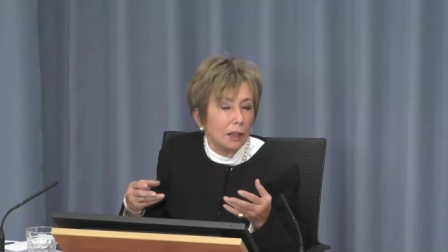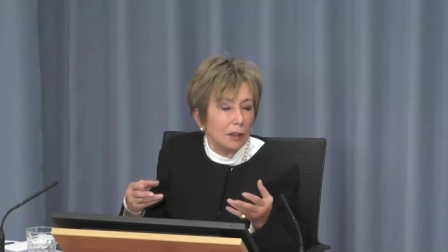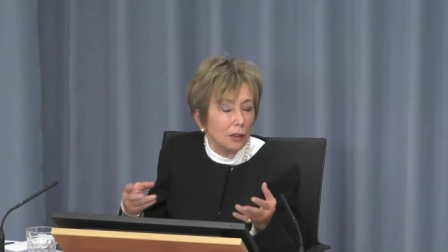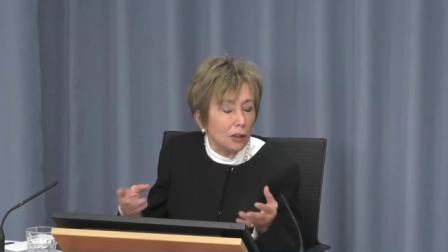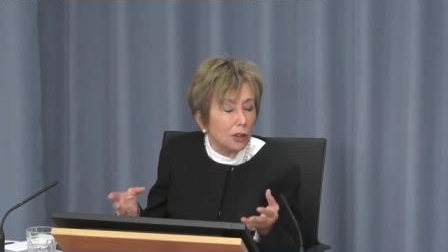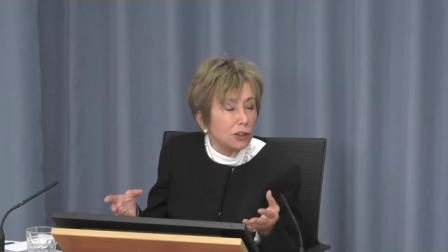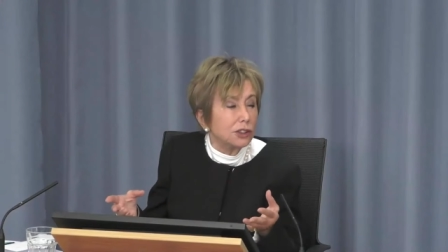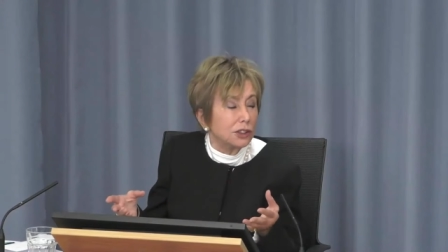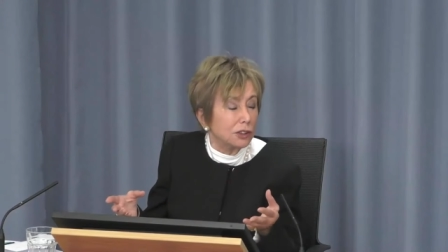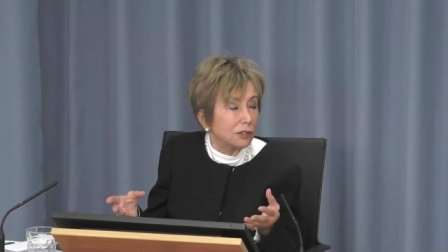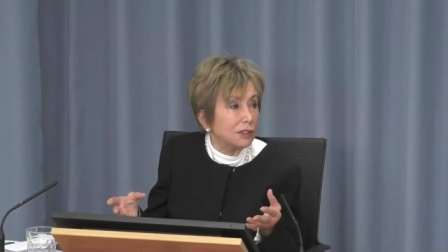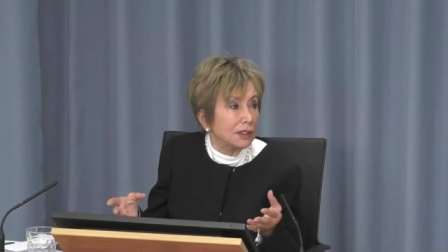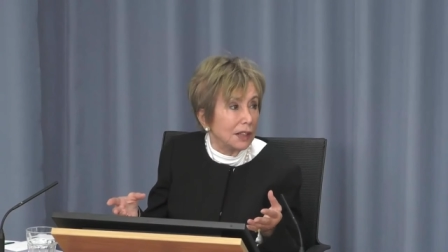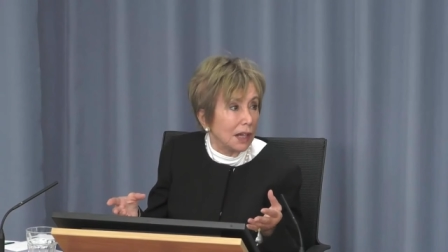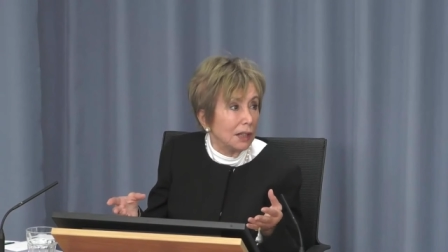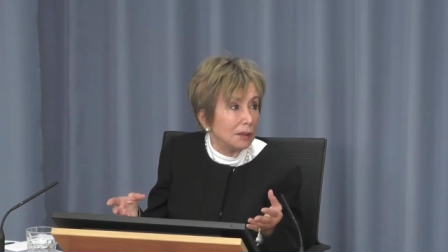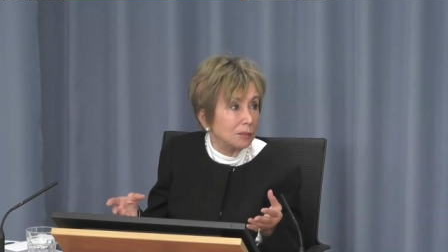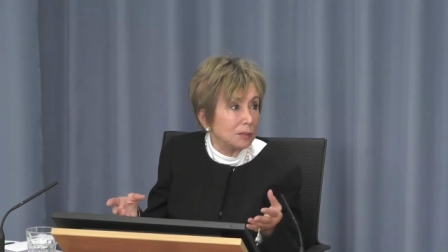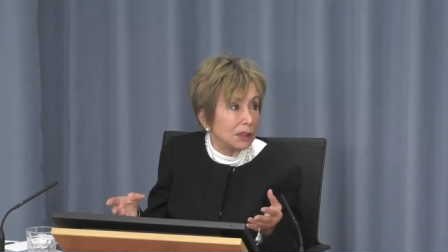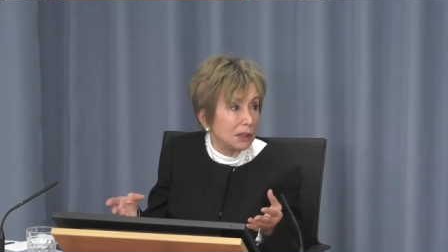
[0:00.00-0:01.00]
lots of
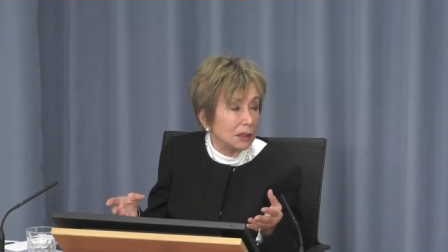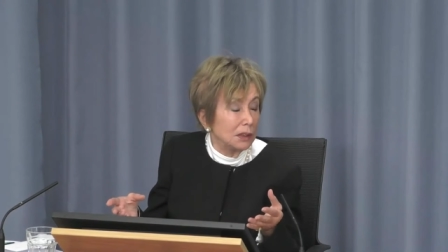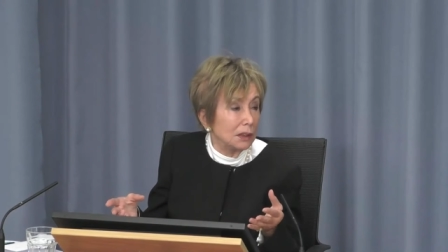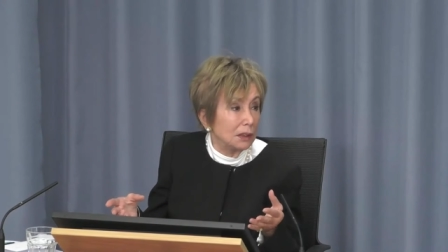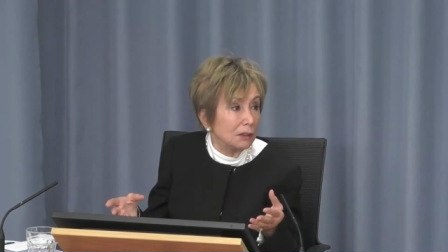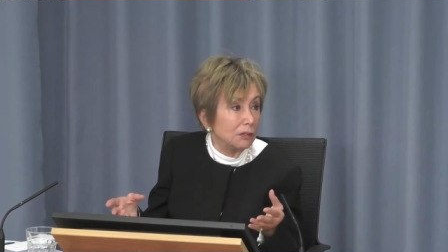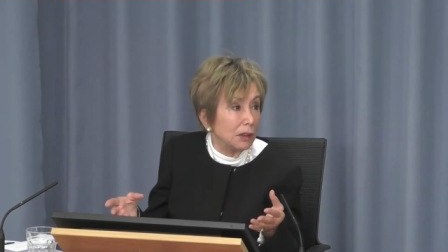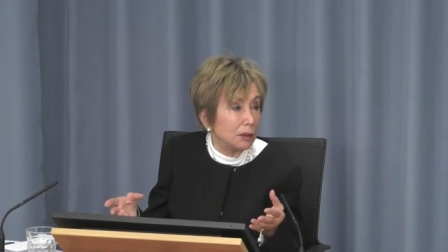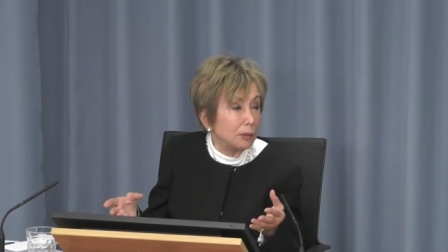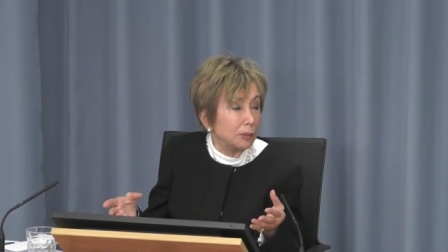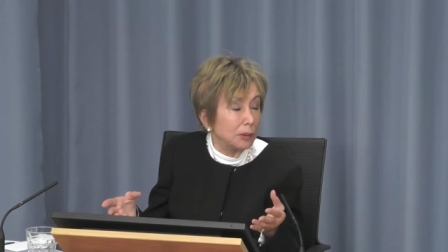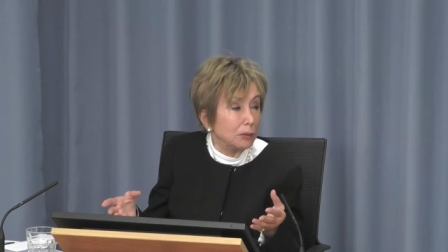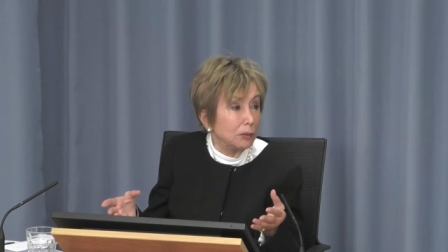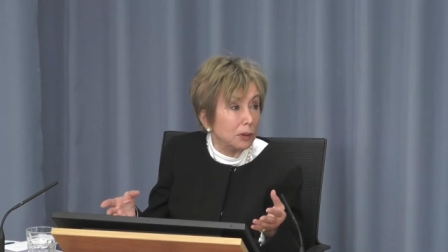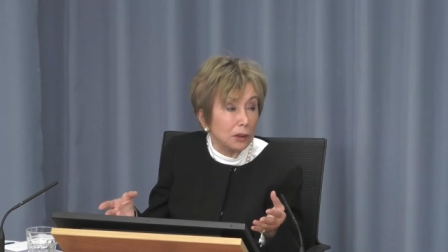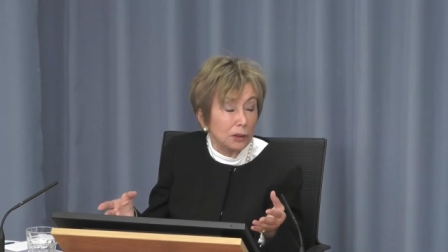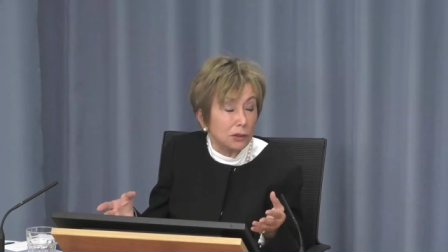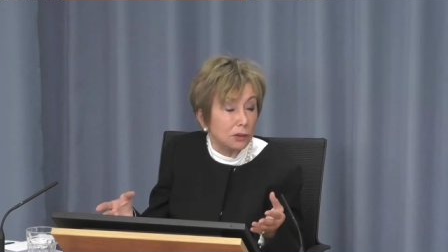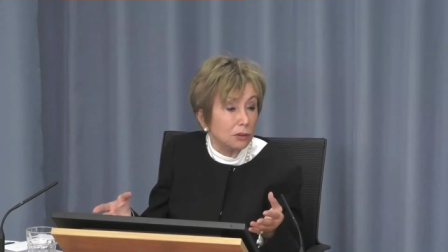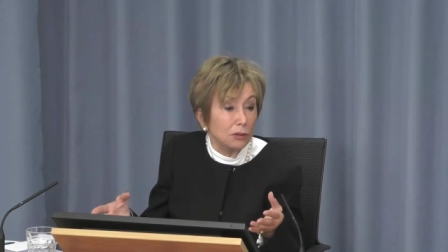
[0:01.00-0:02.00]
times in the developing
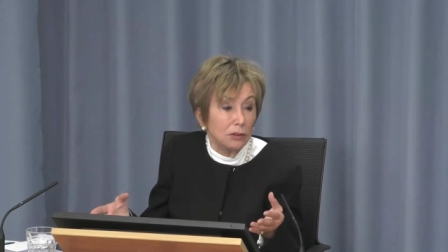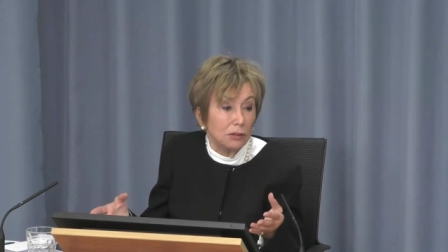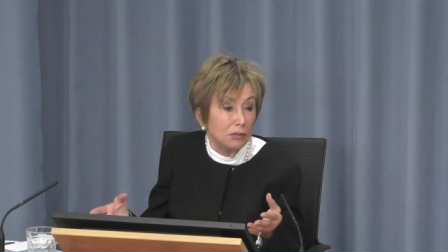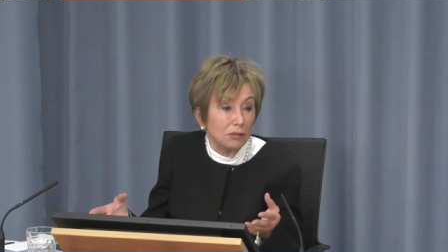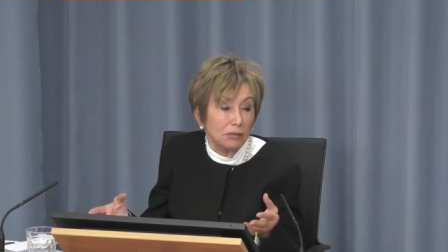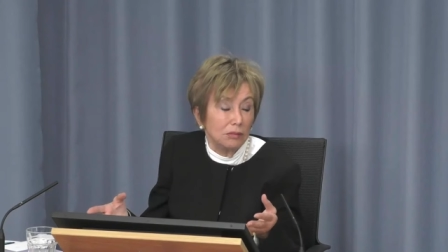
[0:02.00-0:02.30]
world, you